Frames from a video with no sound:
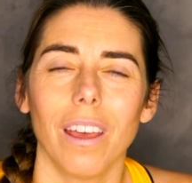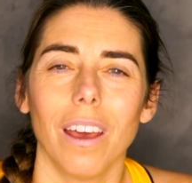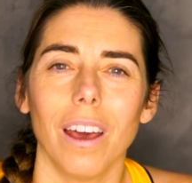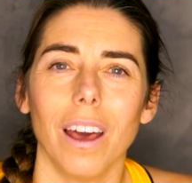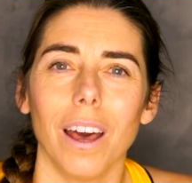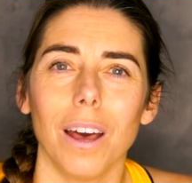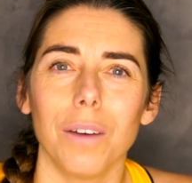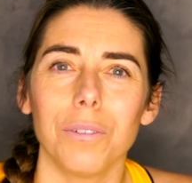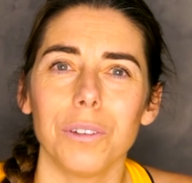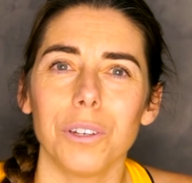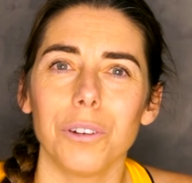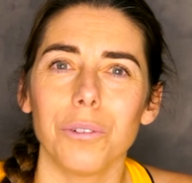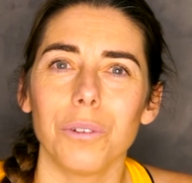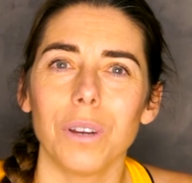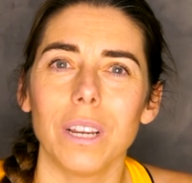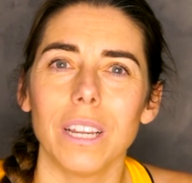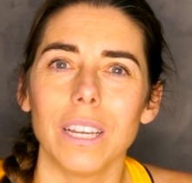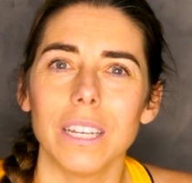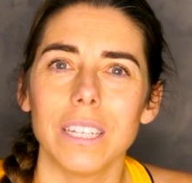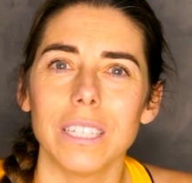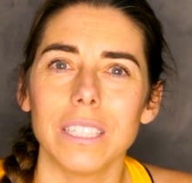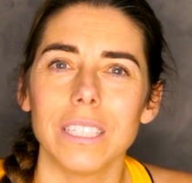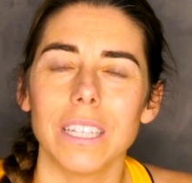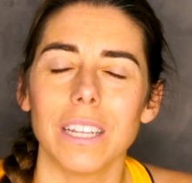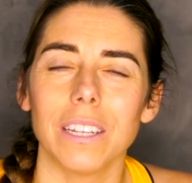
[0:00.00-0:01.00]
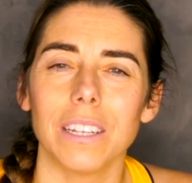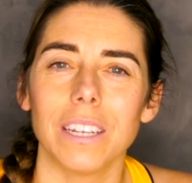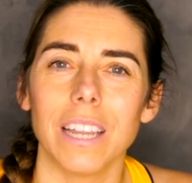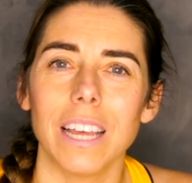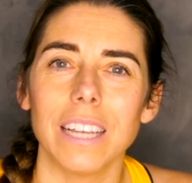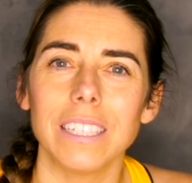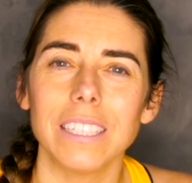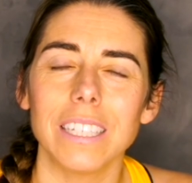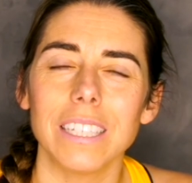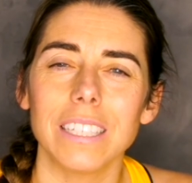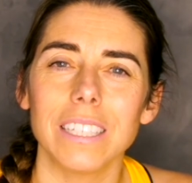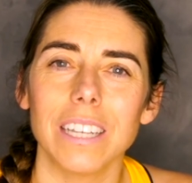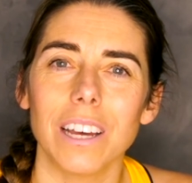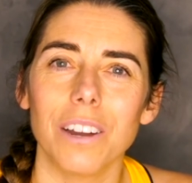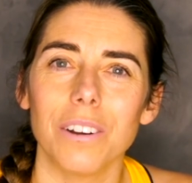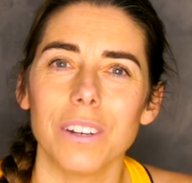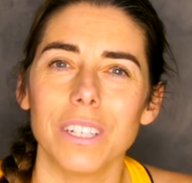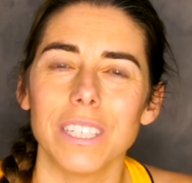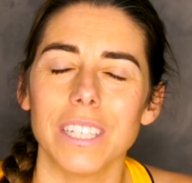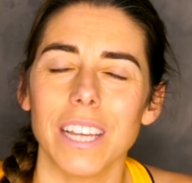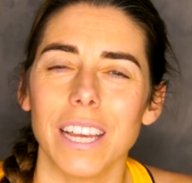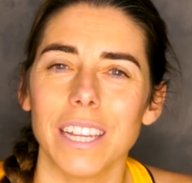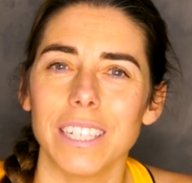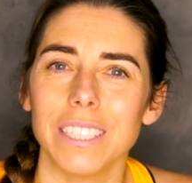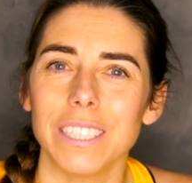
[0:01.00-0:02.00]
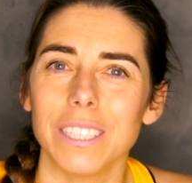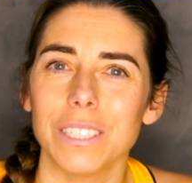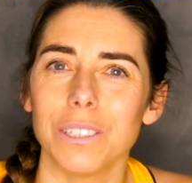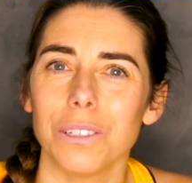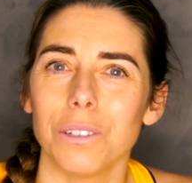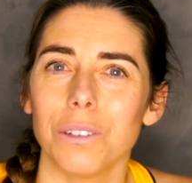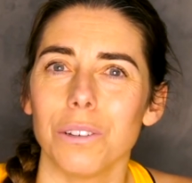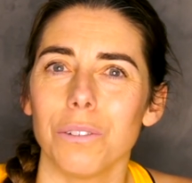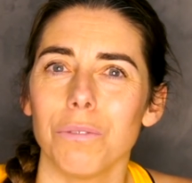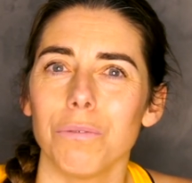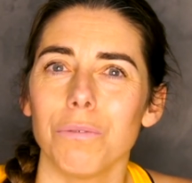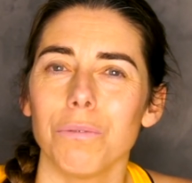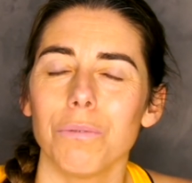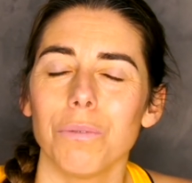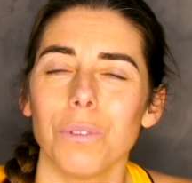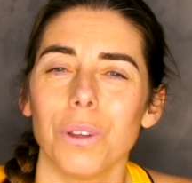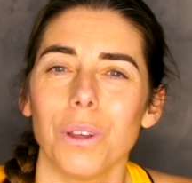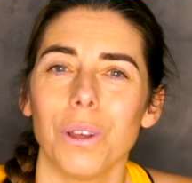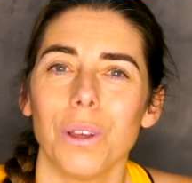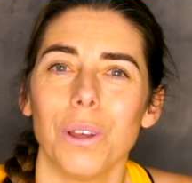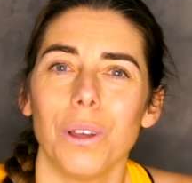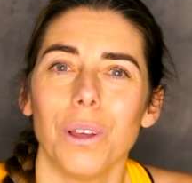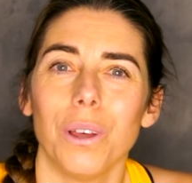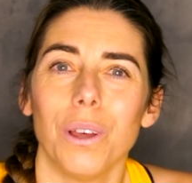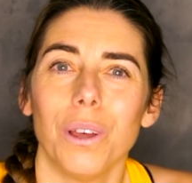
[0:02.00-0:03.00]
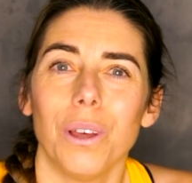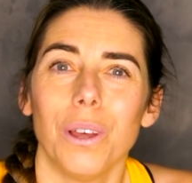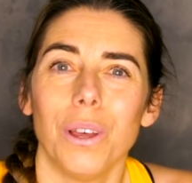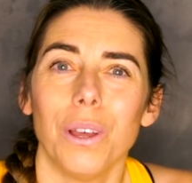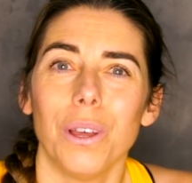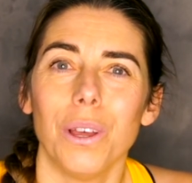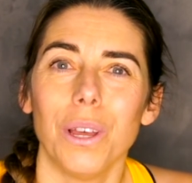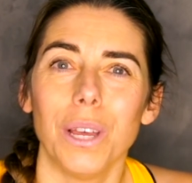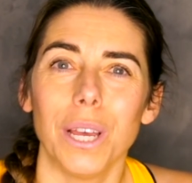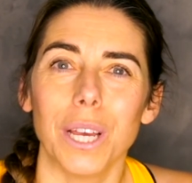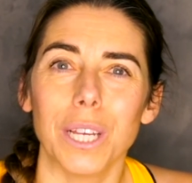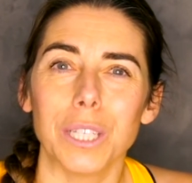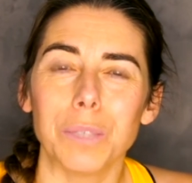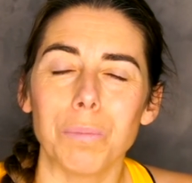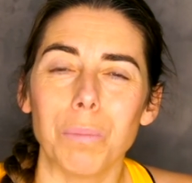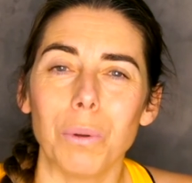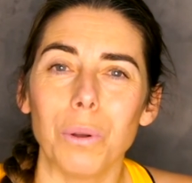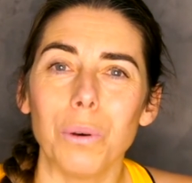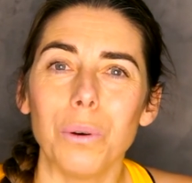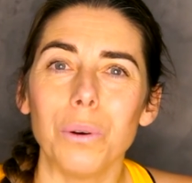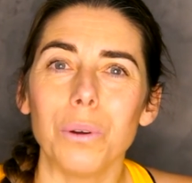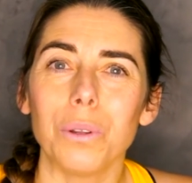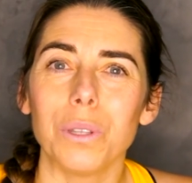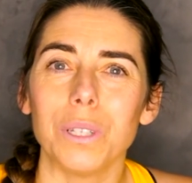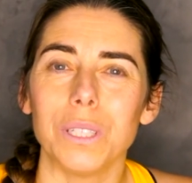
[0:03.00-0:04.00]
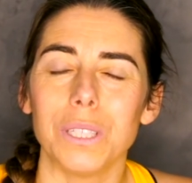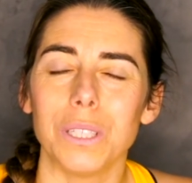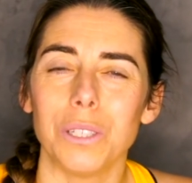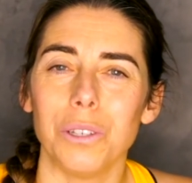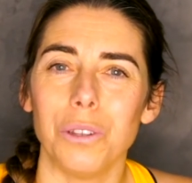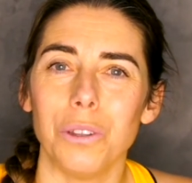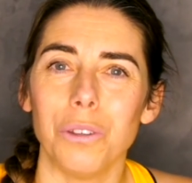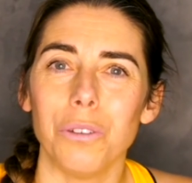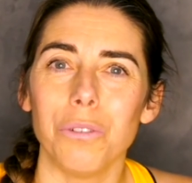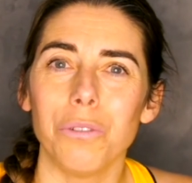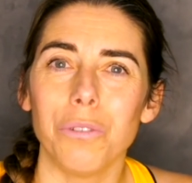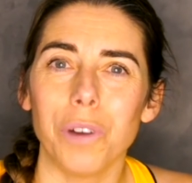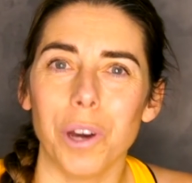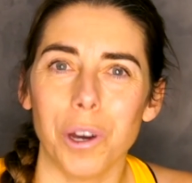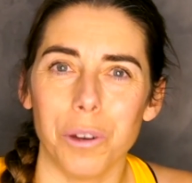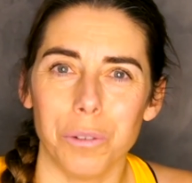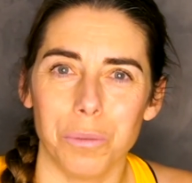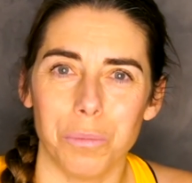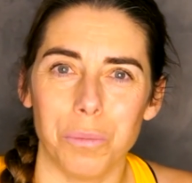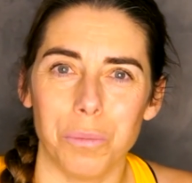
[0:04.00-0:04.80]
Having released unnecessary tension and explore this newfound